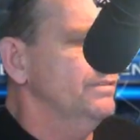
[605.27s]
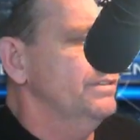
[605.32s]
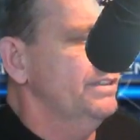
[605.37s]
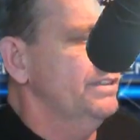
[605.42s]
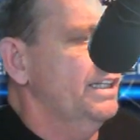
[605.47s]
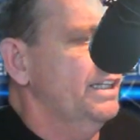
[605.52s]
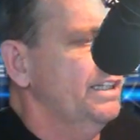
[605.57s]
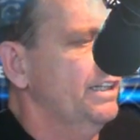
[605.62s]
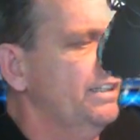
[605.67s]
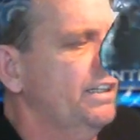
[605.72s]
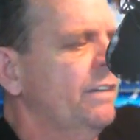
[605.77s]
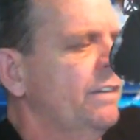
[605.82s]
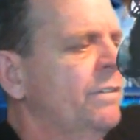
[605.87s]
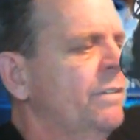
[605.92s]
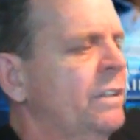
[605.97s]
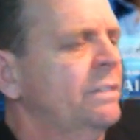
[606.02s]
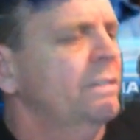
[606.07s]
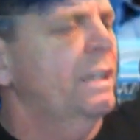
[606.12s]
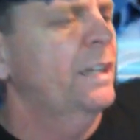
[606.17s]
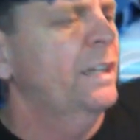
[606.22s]
They didn't
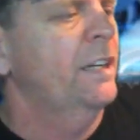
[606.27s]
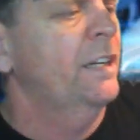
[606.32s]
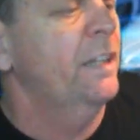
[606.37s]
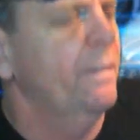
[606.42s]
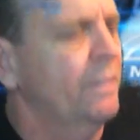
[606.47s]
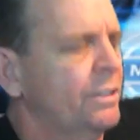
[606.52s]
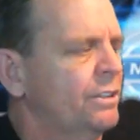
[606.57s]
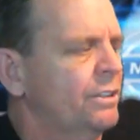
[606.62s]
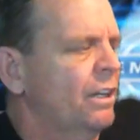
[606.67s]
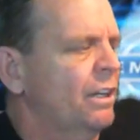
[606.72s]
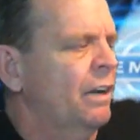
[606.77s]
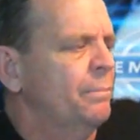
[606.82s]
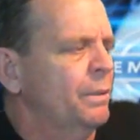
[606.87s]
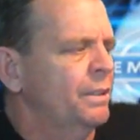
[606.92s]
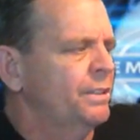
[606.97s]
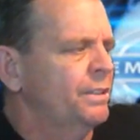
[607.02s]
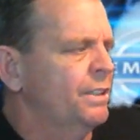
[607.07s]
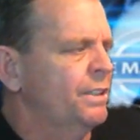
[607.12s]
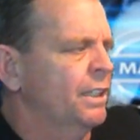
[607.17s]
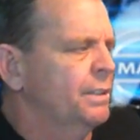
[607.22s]
even stop at a
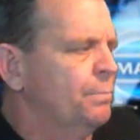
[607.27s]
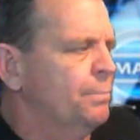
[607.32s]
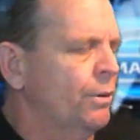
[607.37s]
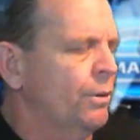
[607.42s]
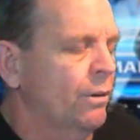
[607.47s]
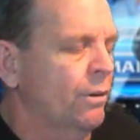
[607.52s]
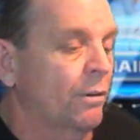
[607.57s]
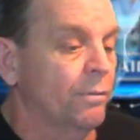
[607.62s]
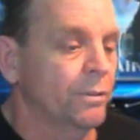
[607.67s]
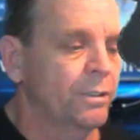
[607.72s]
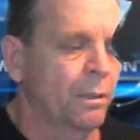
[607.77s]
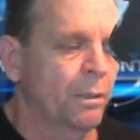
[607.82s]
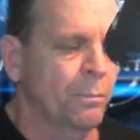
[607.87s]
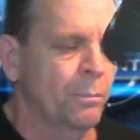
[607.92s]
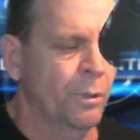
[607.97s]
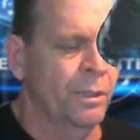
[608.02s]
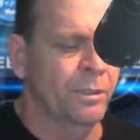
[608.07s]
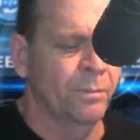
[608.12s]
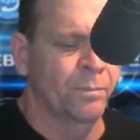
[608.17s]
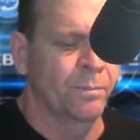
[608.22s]
6.0 for some
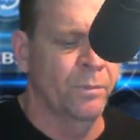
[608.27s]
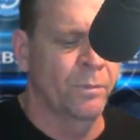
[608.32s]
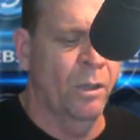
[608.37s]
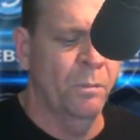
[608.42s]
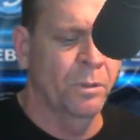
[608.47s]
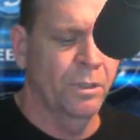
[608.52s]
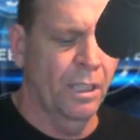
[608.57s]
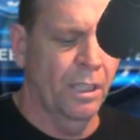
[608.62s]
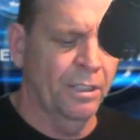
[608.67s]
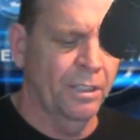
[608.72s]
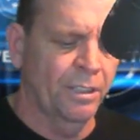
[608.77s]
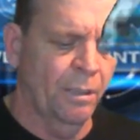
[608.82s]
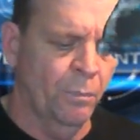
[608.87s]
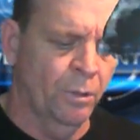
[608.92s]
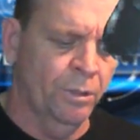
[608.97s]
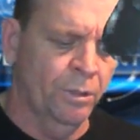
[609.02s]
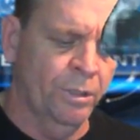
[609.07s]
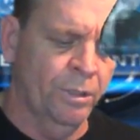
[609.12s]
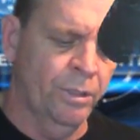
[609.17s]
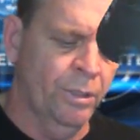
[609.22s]
reason. Almost like
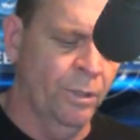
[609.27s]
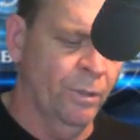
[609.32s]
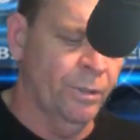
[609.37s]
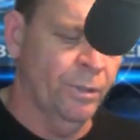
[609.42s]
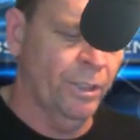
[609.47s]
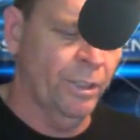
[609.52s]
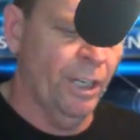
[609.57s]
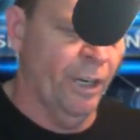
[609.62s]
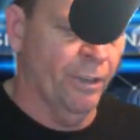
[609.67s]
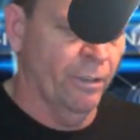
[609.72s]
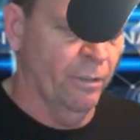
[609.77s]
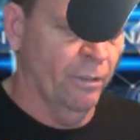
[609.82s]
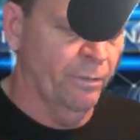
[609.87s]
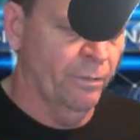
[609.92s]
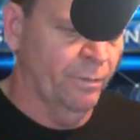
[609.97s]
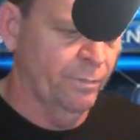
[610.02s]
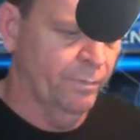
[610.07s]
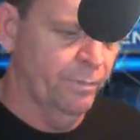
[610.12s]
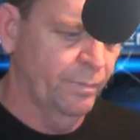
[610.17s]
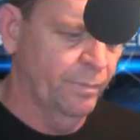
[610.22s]
someone's scared of
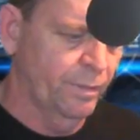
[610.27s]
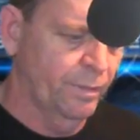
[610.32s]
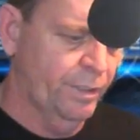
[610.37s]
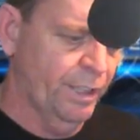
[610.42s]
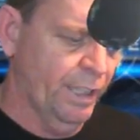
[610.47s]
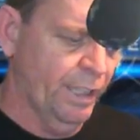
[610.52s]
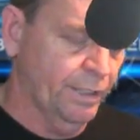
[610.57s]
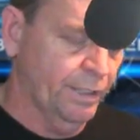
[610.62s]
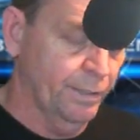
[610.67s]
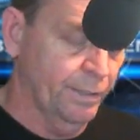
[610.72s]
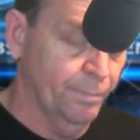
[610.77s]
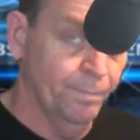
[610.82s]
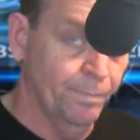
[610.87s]
6.